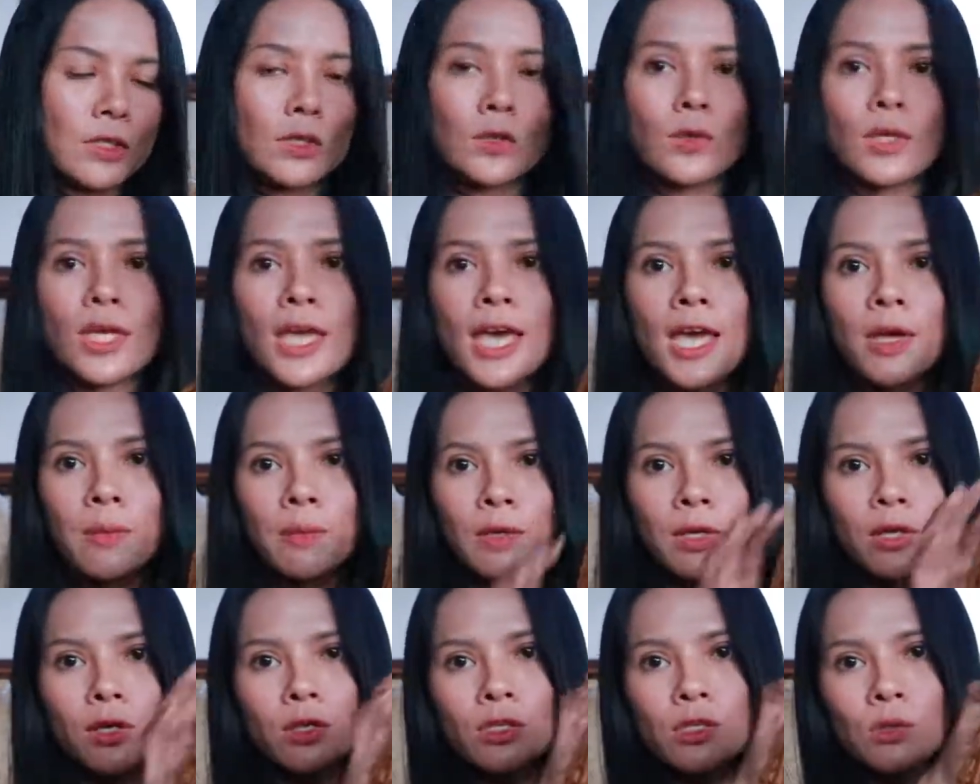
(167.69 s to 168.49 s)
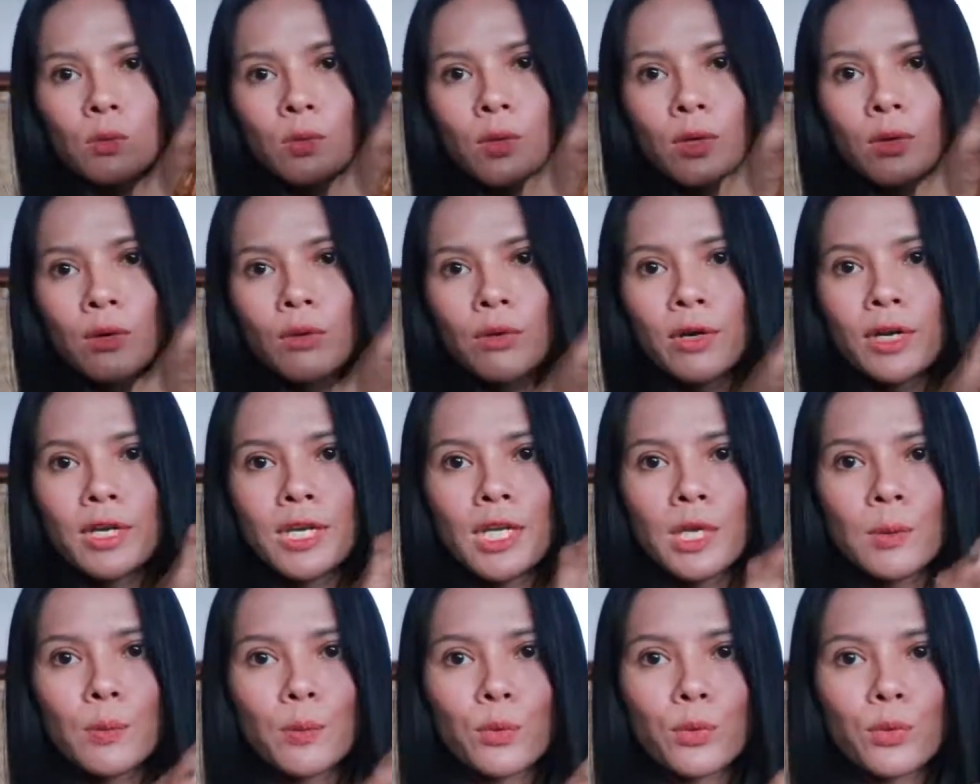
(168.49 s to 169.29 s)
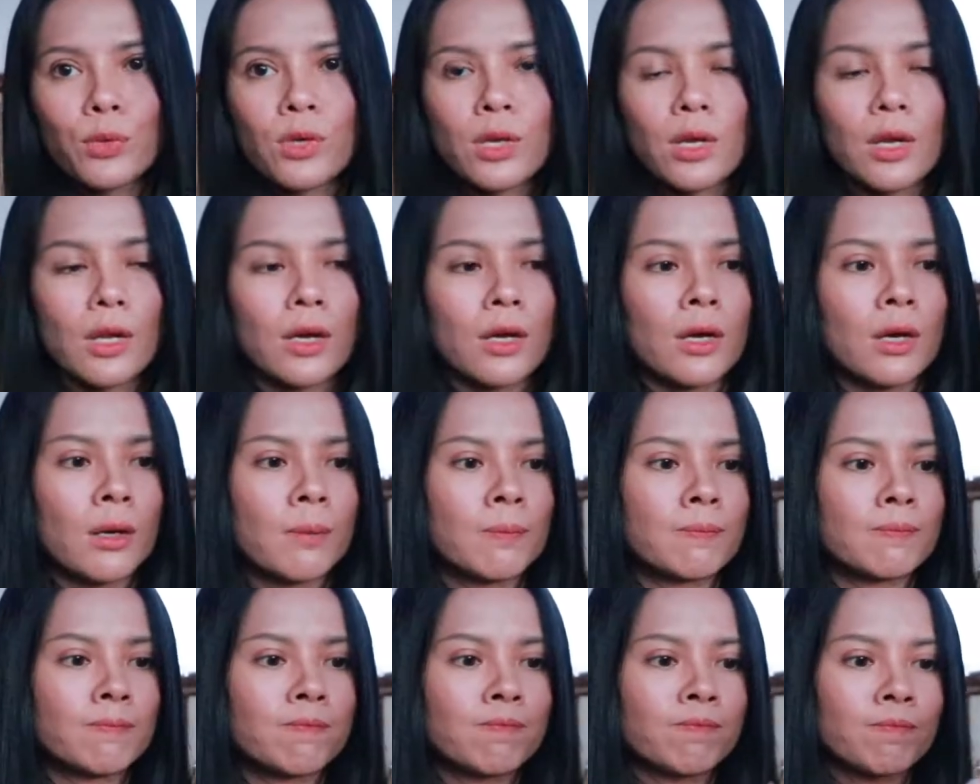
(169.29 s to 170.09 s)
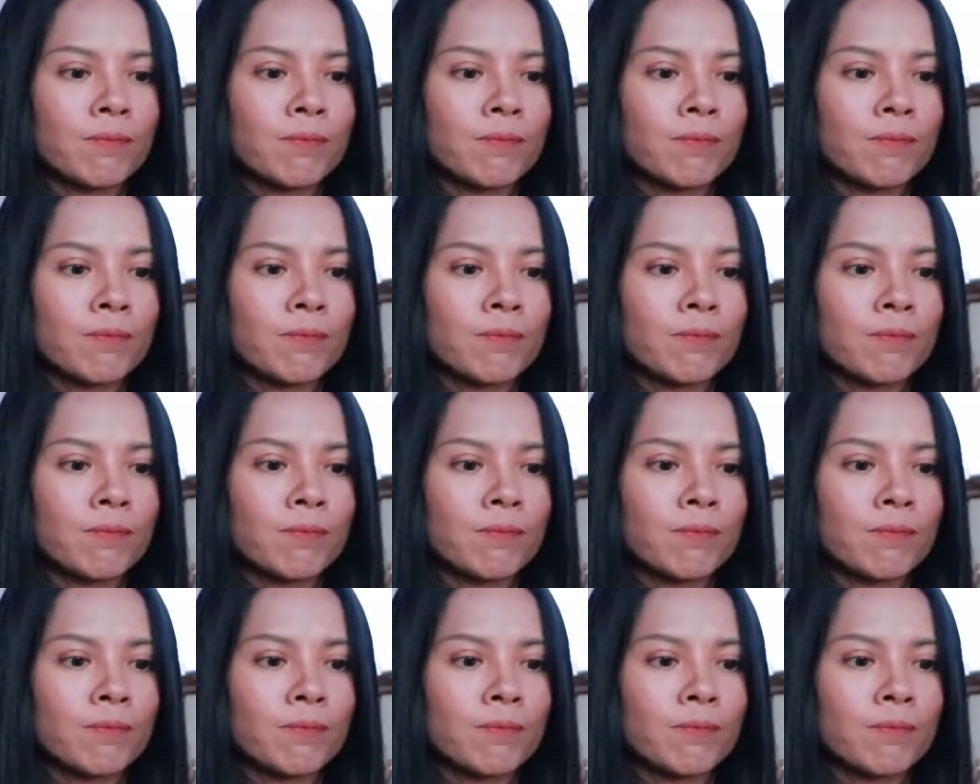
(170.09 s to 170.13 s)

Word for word: you can because we already put um,